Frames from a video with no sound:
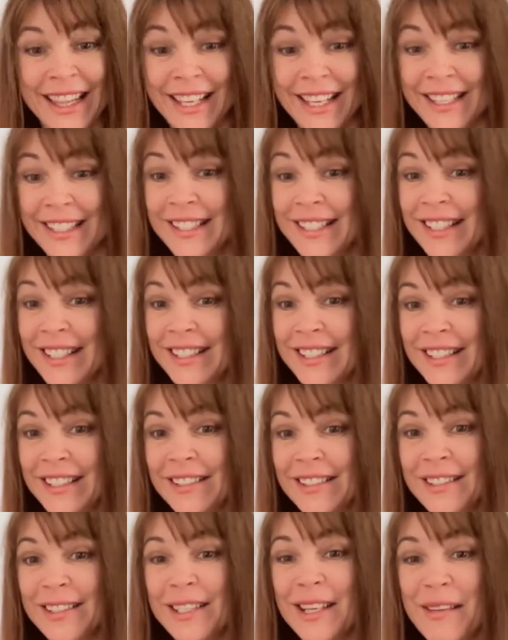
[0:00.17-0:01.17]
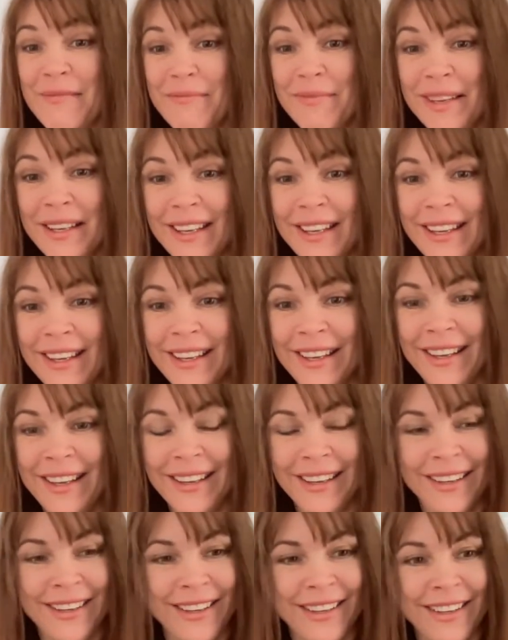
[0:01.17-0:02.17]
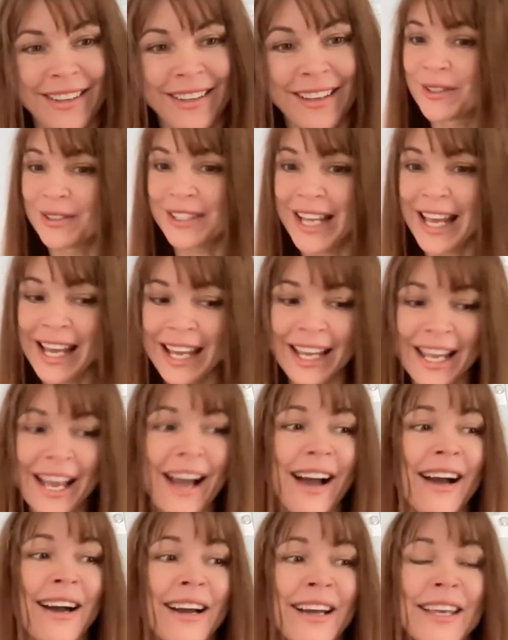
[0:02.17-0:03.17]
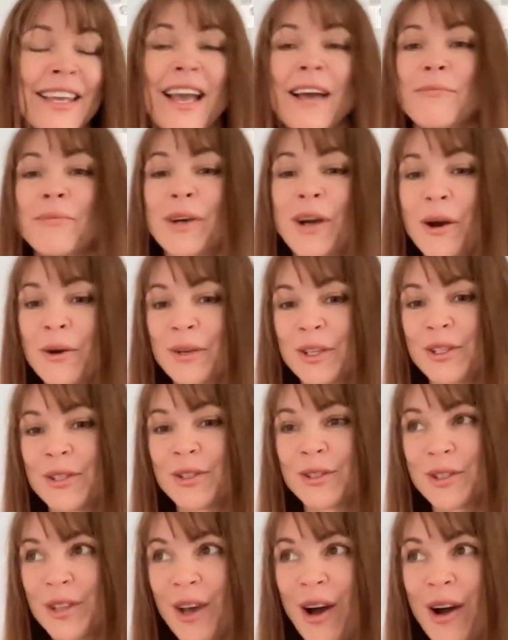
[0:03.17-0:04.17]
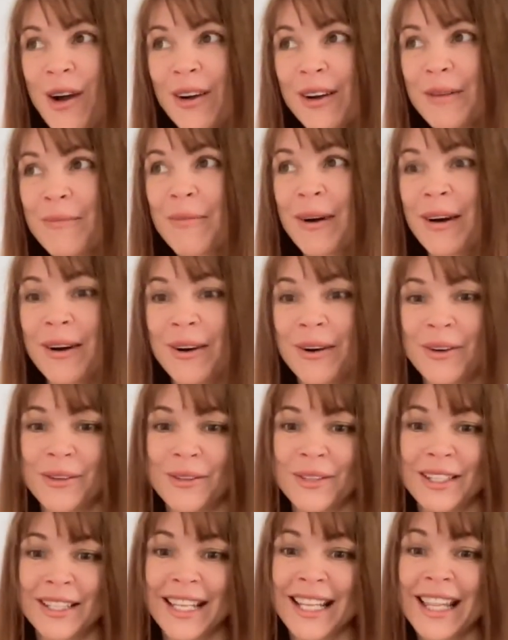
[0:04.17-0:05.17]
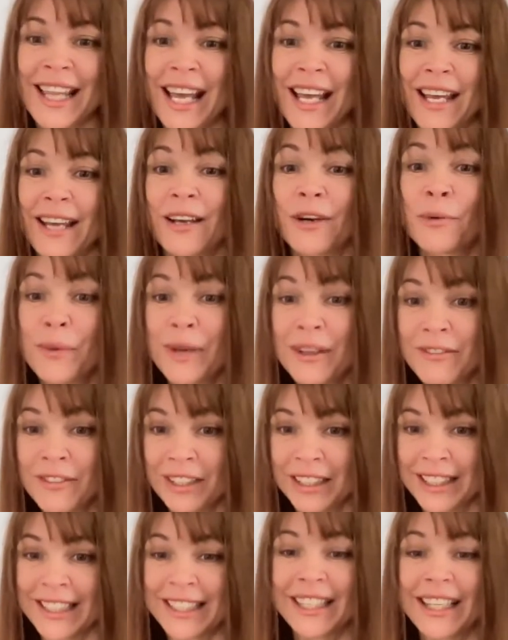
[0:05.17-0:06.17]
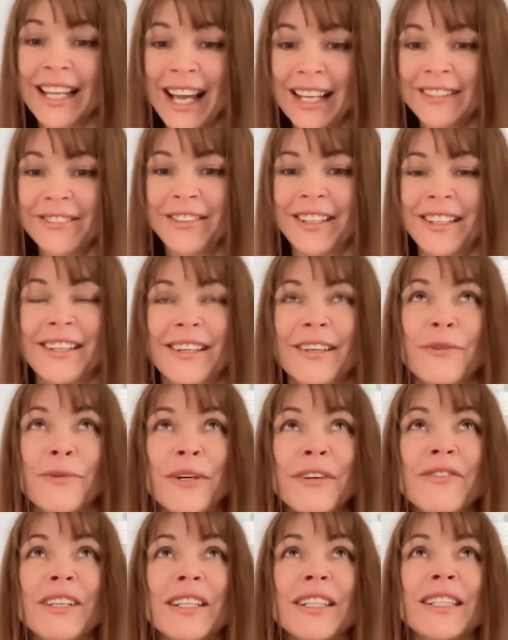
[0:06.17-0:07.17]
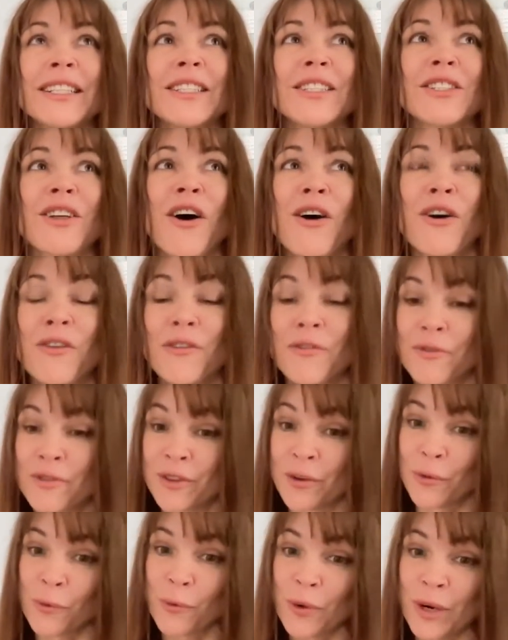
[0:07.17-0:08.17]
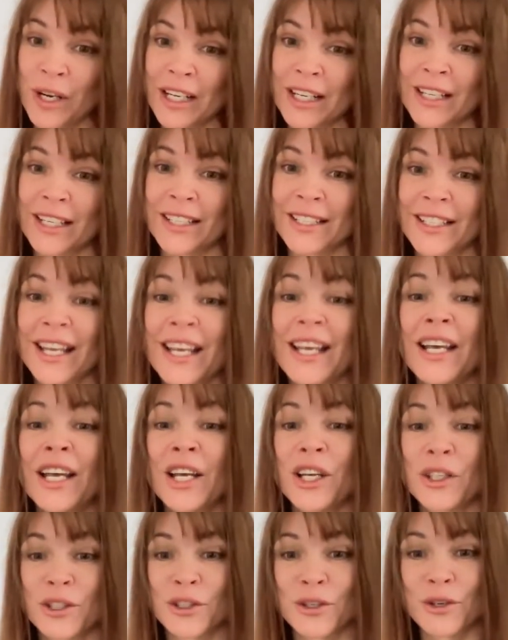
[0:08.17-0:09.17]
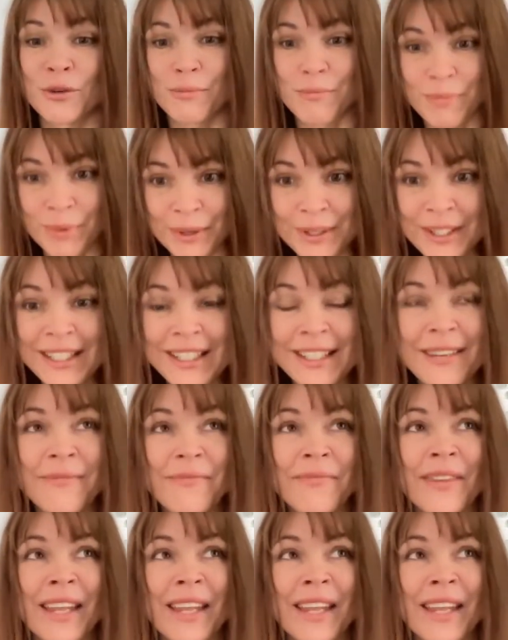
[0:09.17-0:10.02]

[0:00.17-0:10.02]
This is Ilze B. Today I am going to talk about the equivalent, Latvian equivalent of the word to put